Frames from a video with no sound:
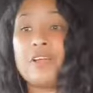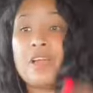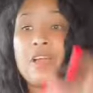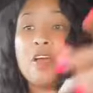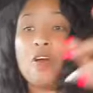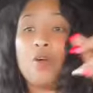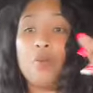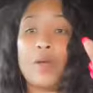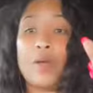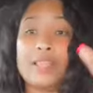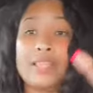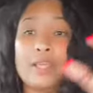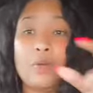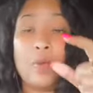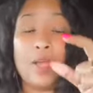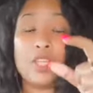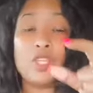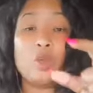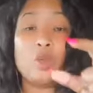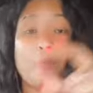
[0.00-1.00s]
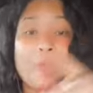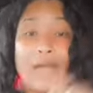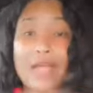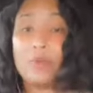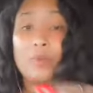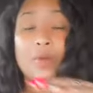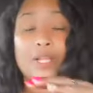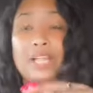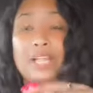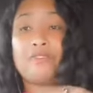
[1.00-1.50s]
When you buy
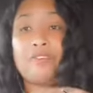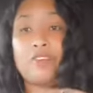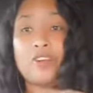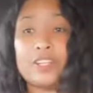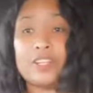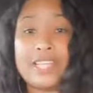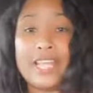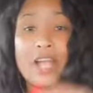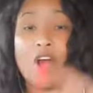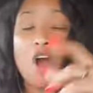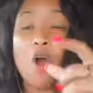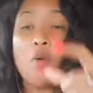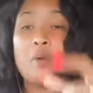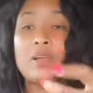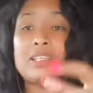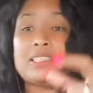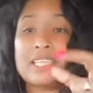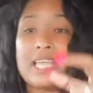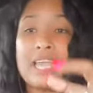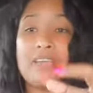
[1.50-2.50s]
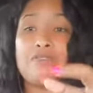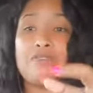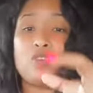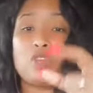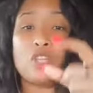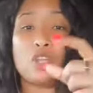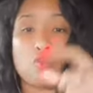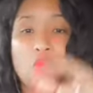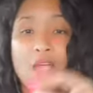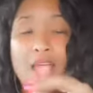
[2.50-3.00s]
whatever, they always give you
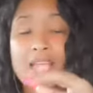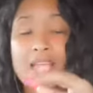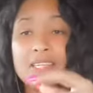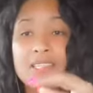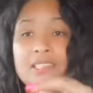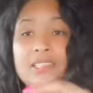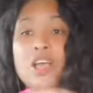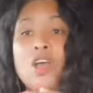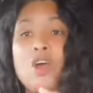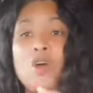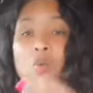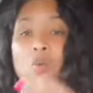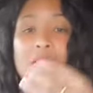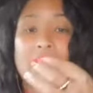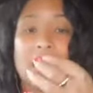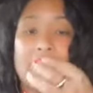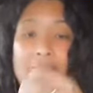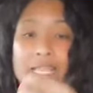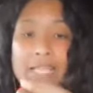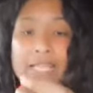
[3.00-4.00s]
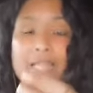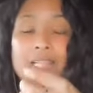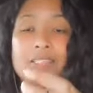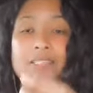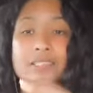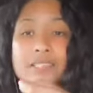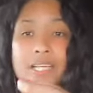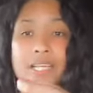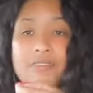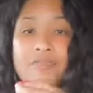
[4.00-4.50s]
the rice with a little
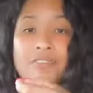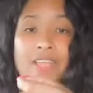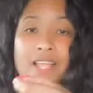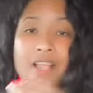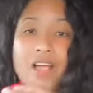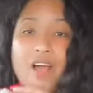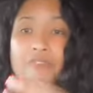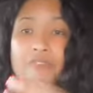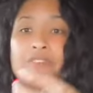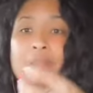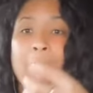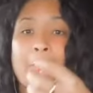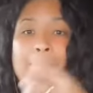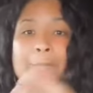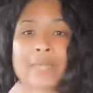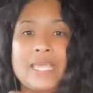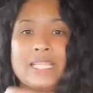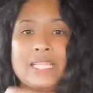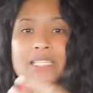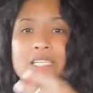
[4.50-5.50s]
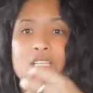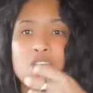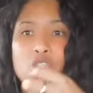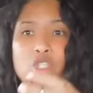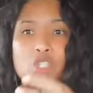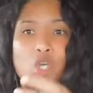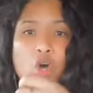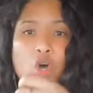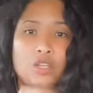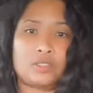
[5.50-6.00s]
serving of the meat
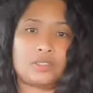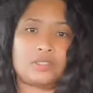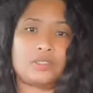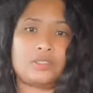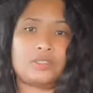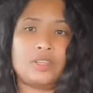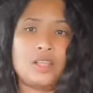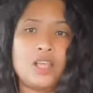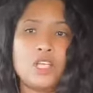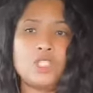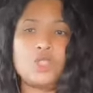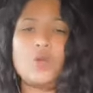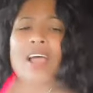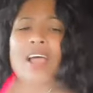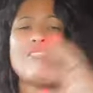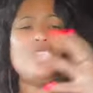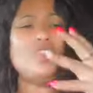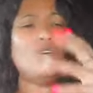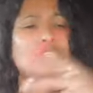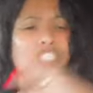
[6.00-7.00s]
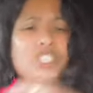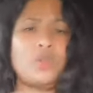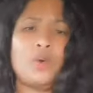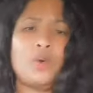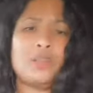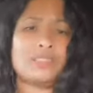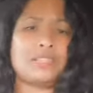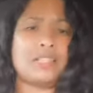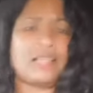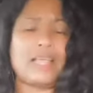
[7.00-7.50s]
sauce. So I know she
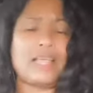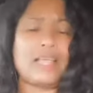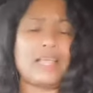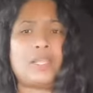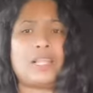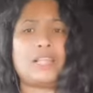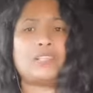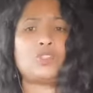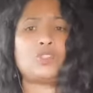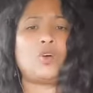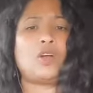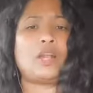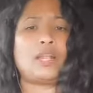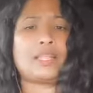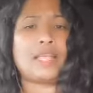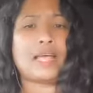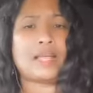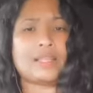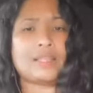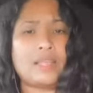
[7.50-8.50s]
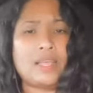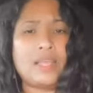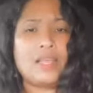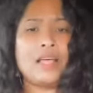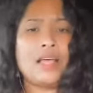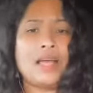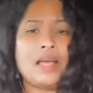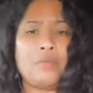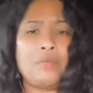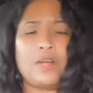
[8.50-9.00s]
wasn't lying when I saw all of that.
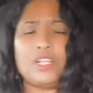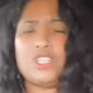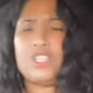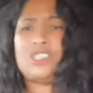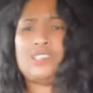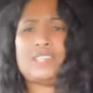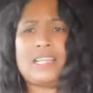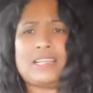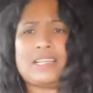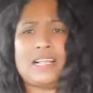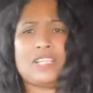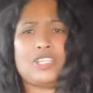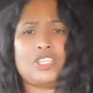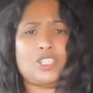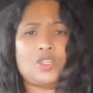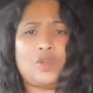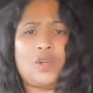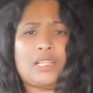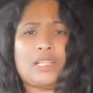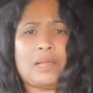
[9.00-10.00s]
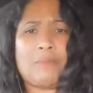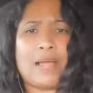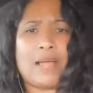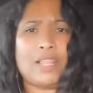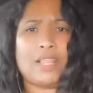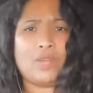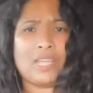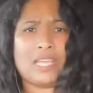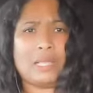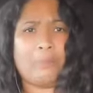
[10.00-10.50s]
And when she said that, she told them, I
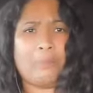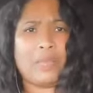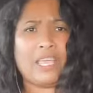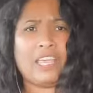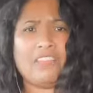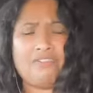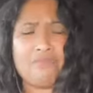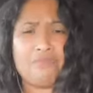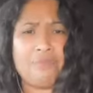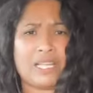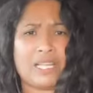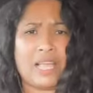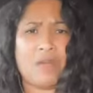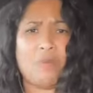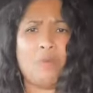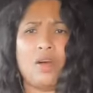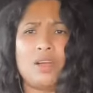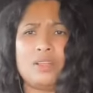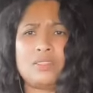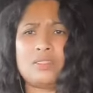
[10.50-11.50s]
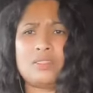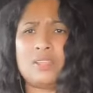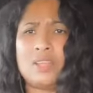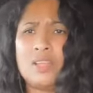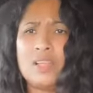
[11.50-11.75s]
don't eat beef, but I want